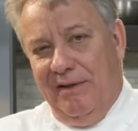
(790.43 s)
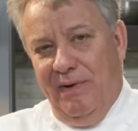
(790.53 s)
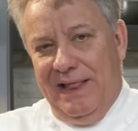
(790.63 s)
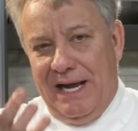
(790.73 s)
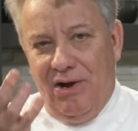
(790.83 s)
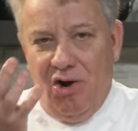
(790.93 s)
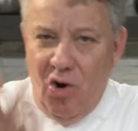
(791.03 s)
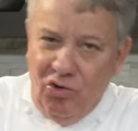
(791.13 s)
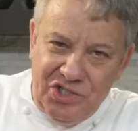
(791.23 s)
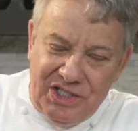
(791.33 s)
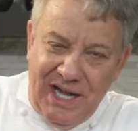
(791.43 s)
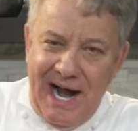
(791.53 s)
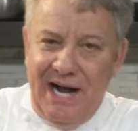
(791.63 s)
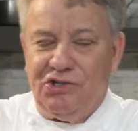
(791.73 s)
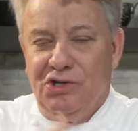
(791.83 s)
with like a
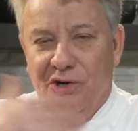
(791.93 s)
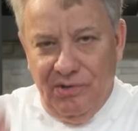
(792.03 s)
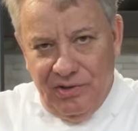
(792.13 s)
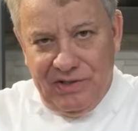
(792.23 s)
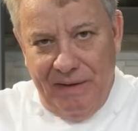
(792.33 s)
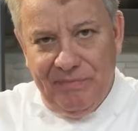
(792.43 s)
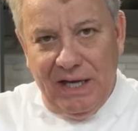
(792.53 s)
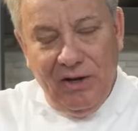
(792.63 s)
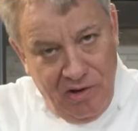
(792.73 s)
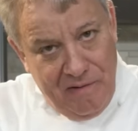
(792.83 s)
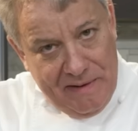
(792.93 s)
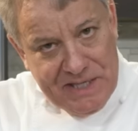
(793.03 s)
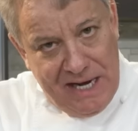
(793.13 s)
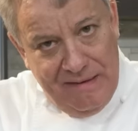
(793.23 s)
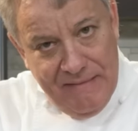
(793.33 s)
cornstarch or something. You know what I'm
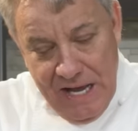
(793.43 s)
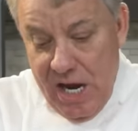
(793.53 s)
saying?